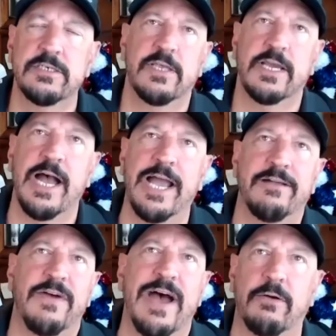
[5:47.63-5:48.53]
the kind
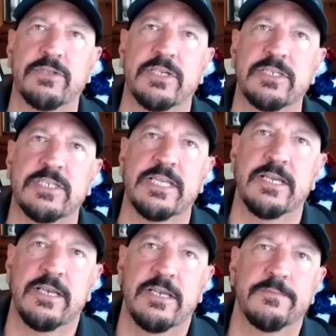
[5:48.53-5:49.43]
of houses
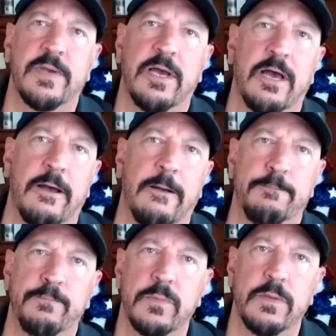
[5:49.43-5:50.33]
that,
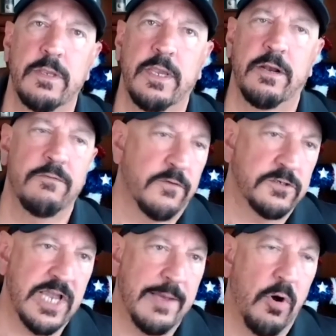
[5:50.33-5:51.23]
um, you know,
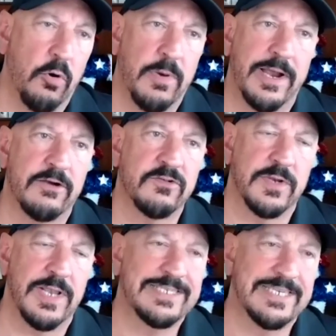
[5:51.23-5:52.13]
first time homebuyers would
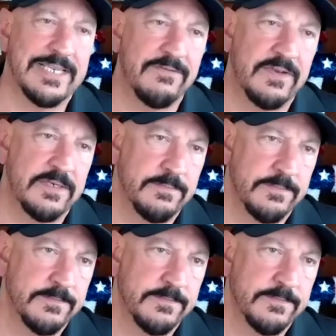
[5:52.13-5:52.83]
like to live in?